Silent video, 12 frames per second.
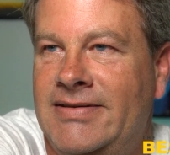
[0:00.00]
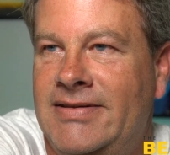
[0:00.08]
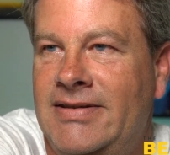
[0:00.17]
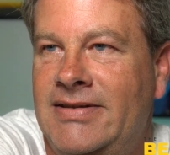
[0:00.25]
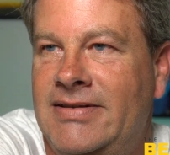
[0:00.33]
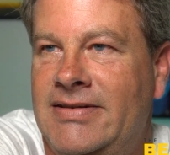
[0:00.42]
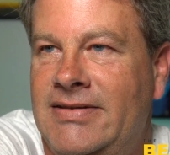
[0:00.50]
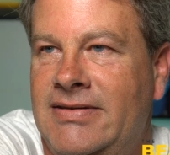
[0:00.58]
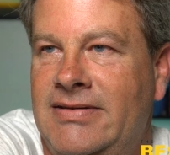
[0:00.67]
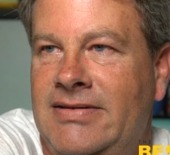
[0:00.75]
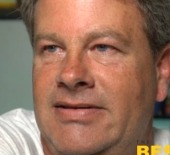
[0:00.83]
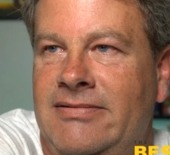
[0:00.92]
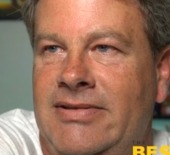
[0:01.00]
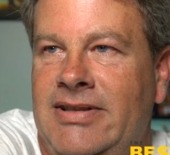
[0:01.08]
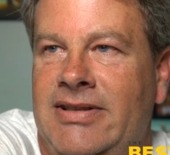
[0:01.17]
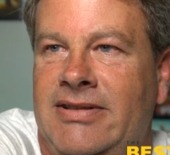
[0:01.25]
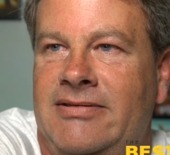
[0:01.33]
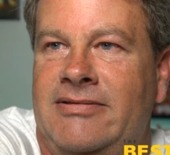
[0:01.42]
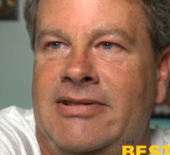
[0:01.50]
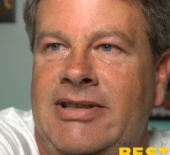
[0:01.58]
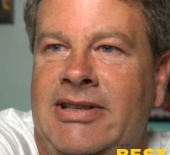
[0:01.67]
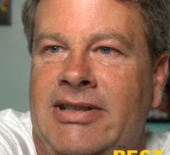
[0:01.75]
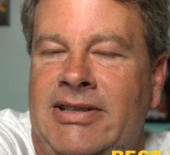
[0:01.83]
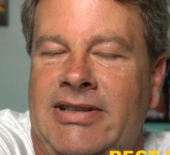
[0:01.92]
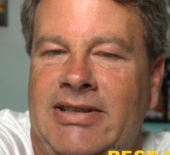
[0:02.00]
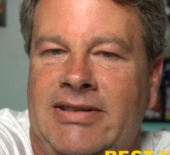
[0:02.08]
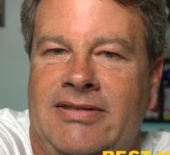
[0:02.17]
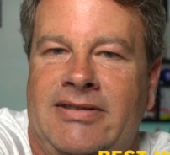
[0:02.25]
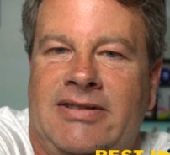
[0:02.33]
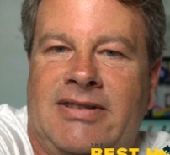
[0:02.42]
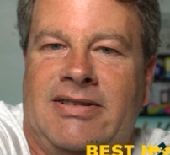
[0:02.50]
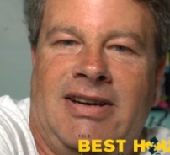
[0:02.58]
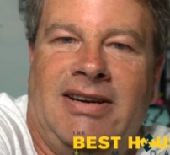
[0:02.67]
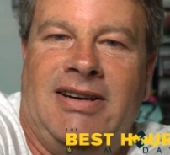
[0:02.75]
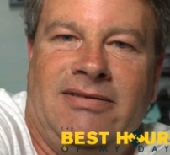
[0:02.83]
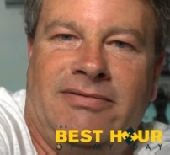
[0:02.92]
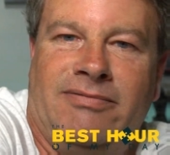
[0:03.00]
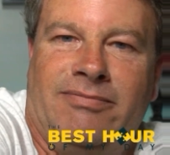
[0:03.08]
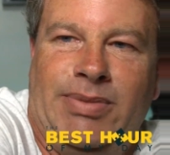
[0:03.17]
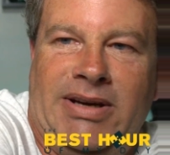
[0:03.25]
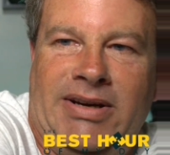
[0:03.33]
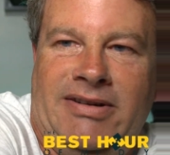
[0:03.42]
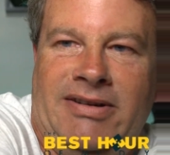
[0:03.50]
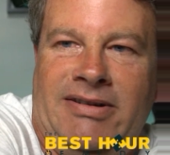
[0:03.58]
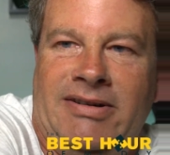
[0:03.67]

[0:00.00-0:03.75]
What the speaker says: There we go. That looks kind of better.